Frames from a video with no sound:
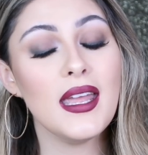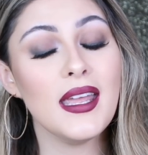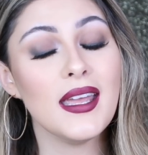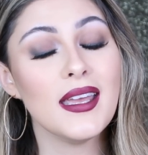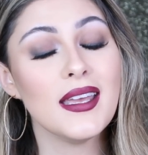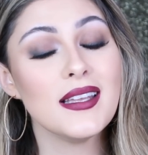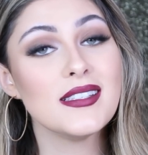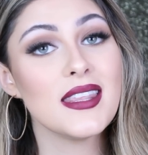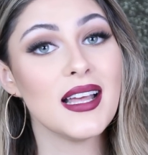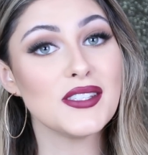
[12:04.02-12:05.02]

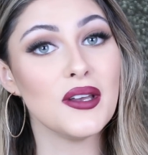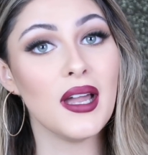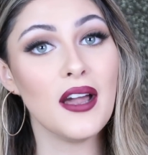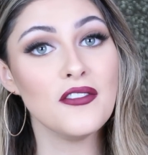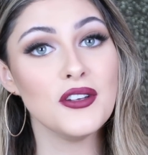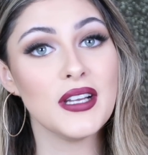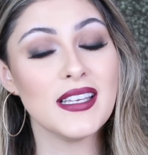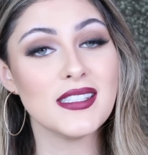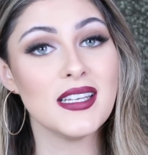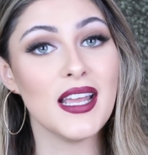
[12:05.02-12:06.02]
And that's all I have for you
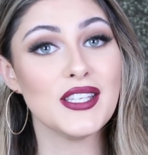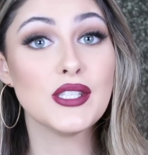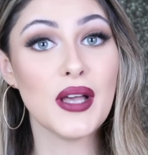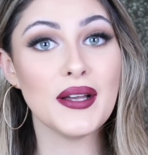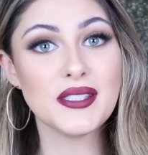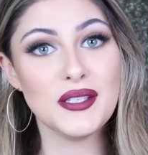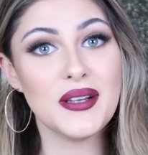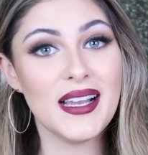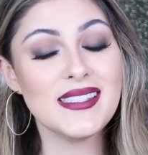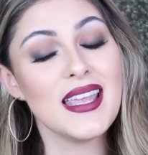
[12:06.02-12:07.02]
guys today. So I'll see you
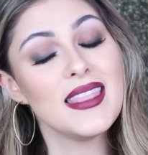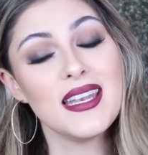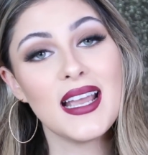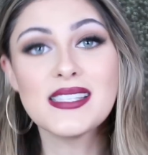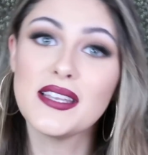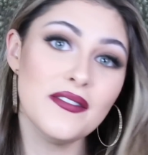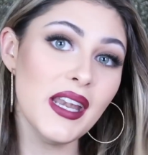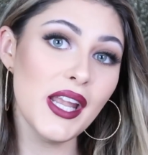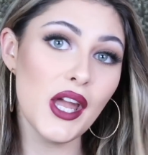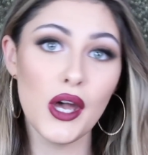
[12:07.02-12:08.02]
guys in the next
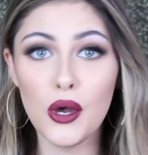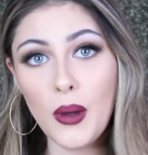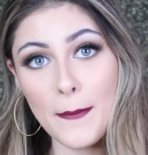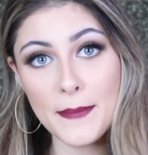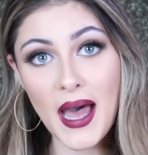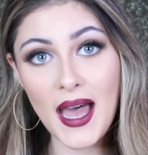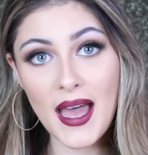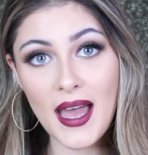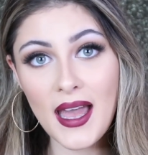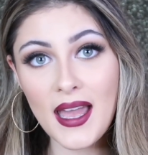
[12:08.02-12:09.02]
video.
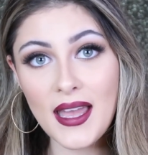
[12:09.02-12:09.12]
Bye!